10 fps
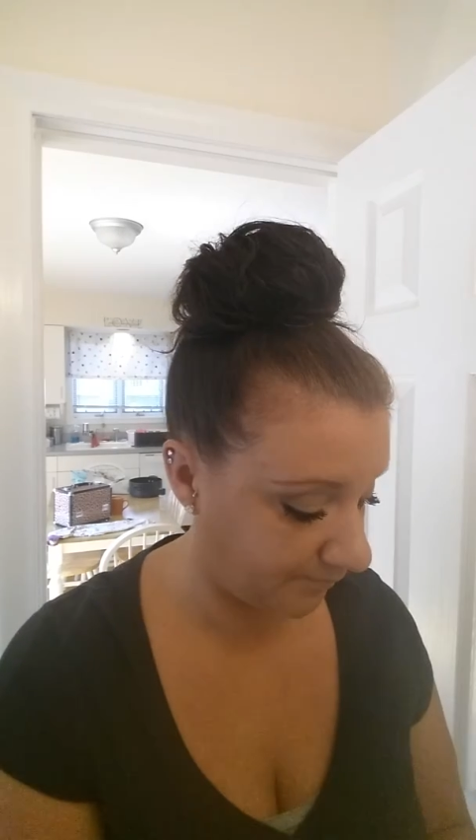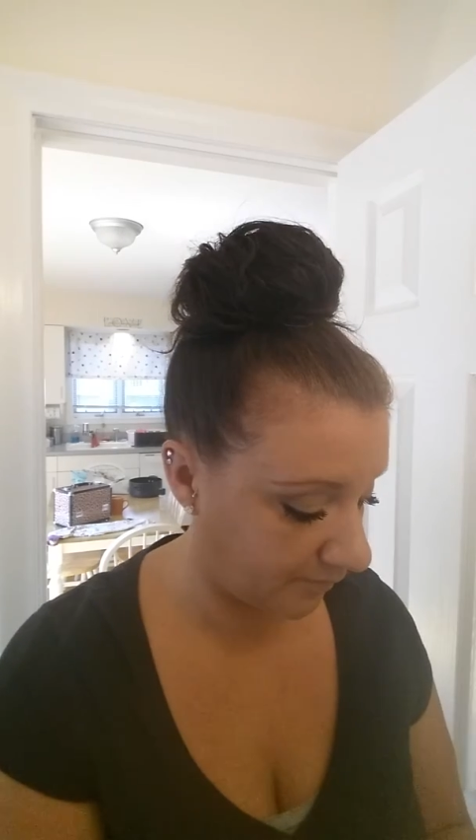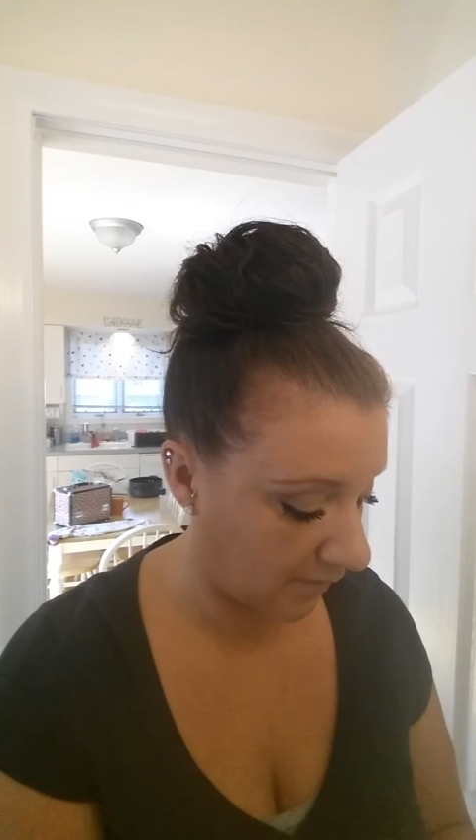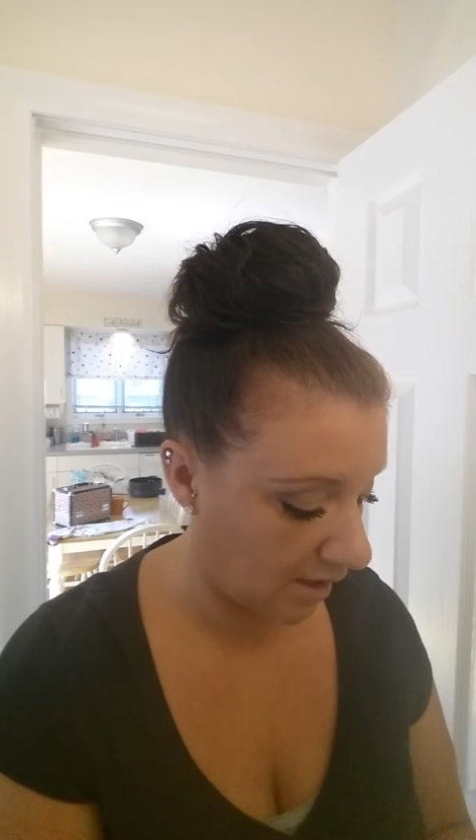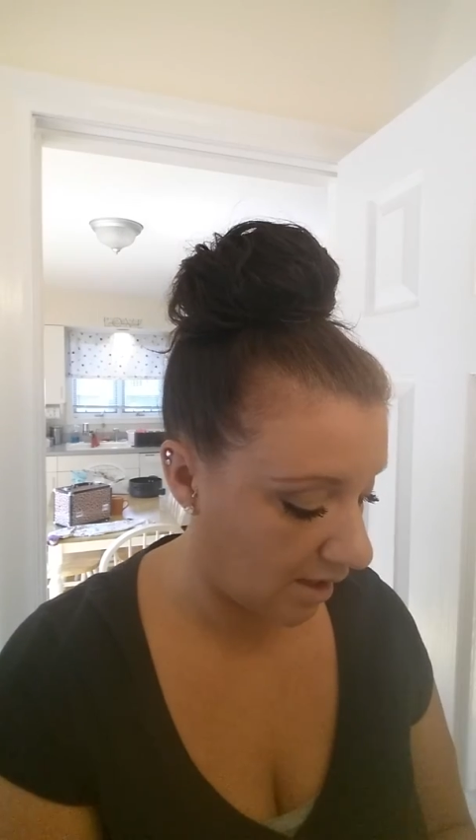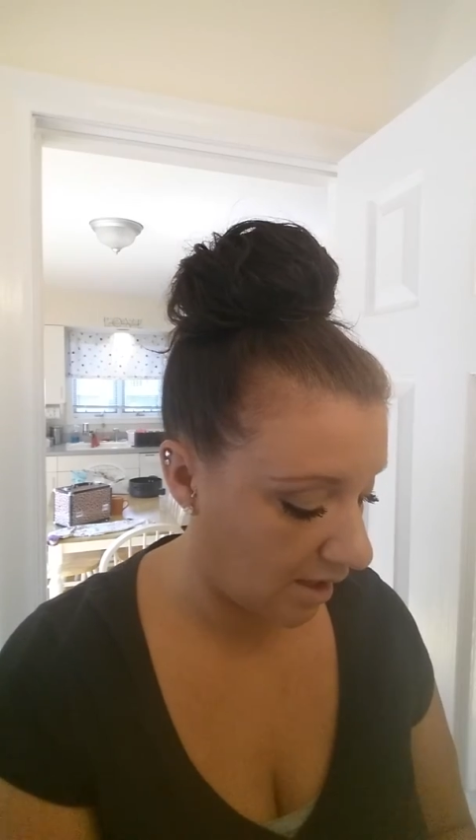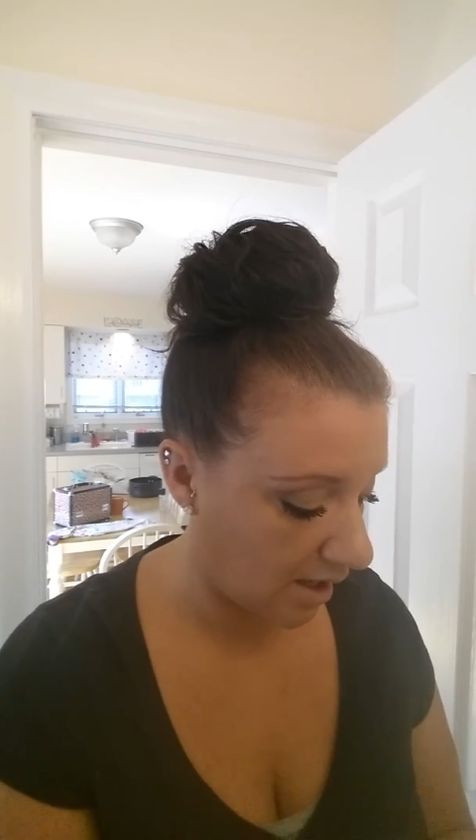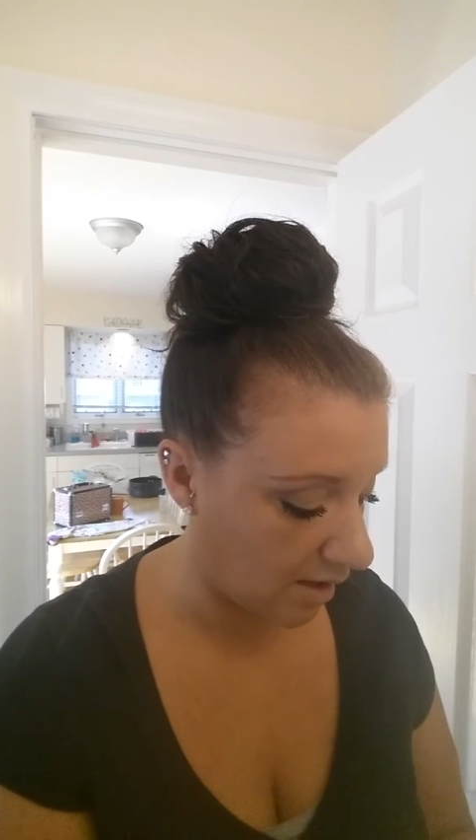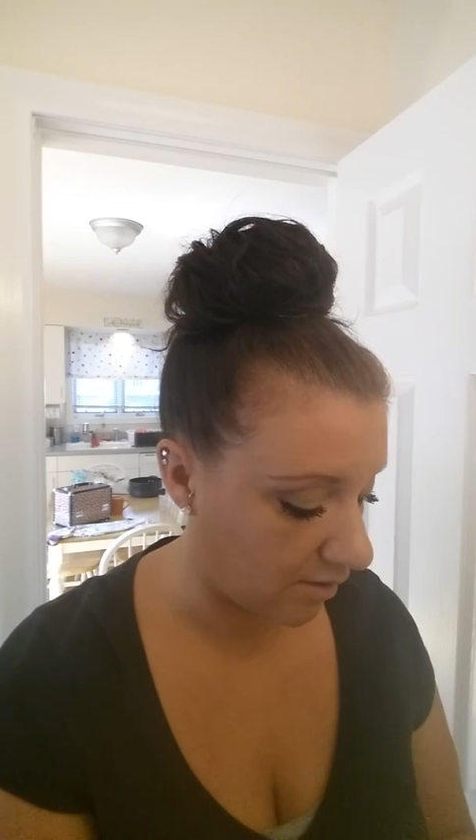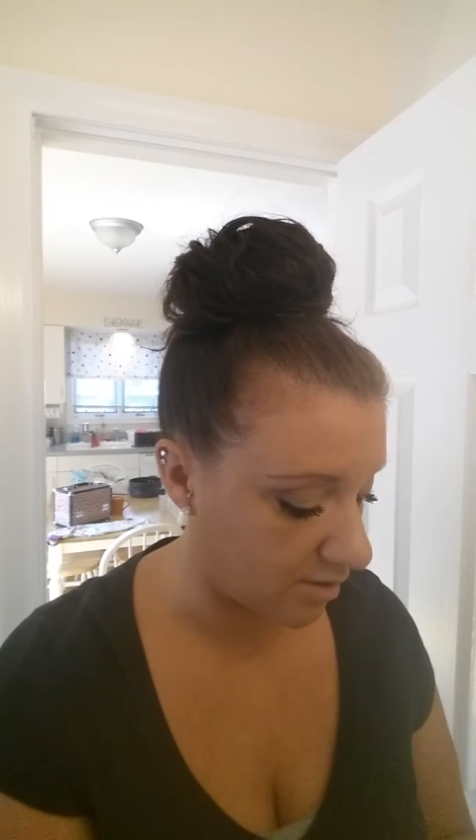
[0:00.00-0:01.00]
how this
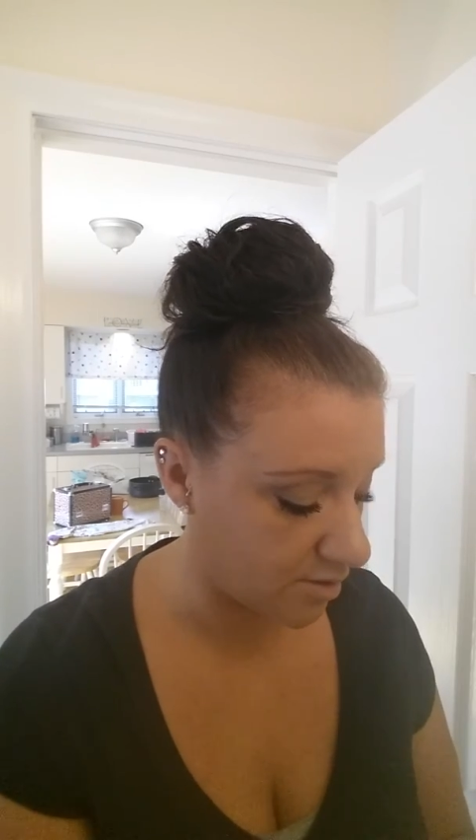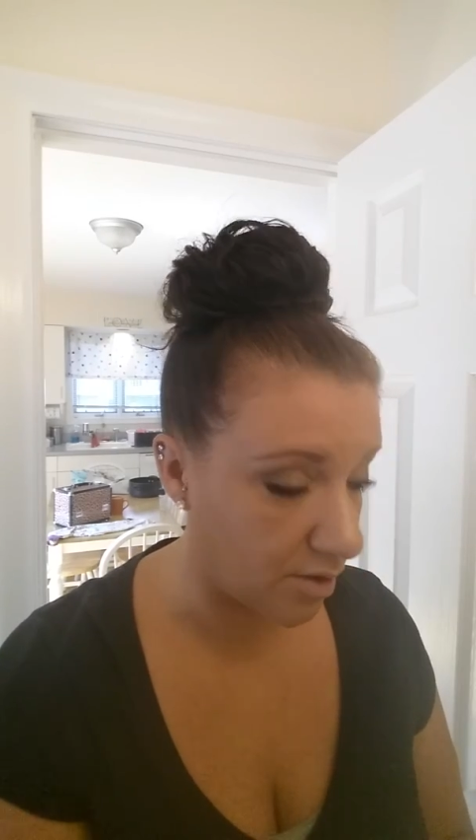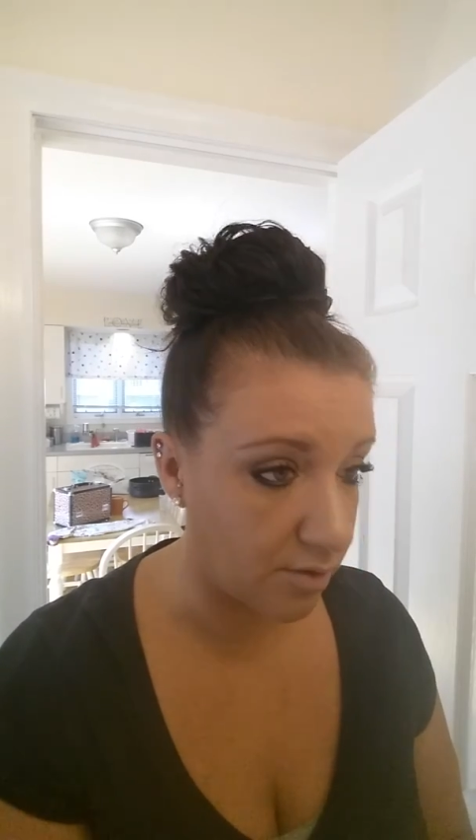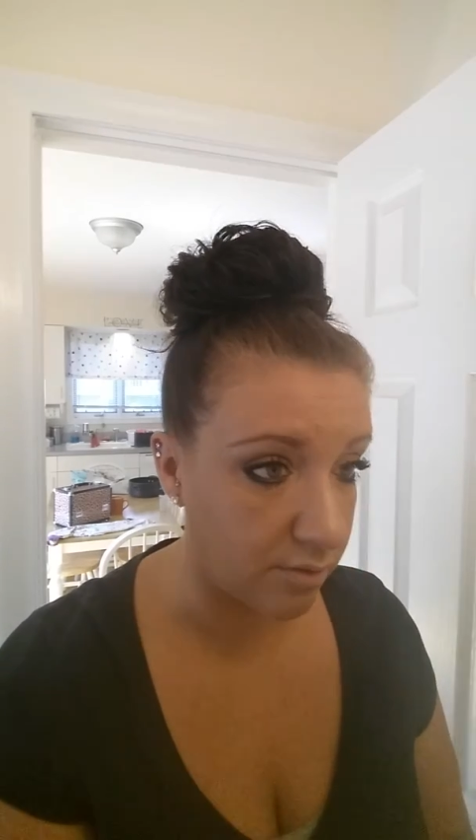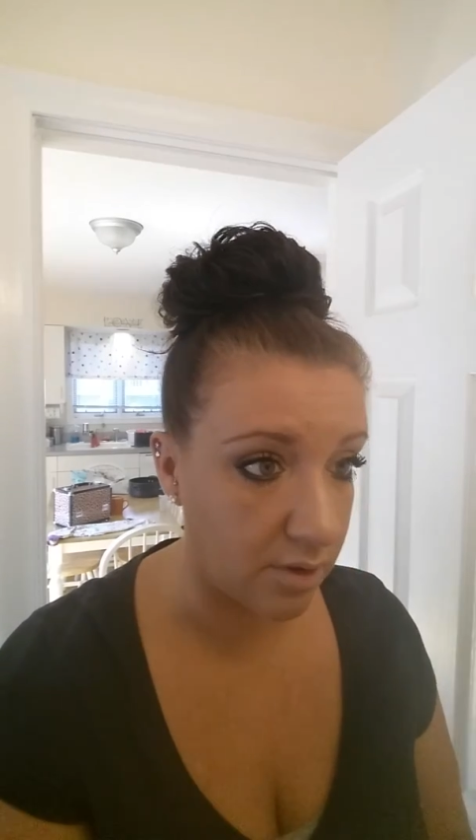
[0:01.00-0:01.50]
look really looks.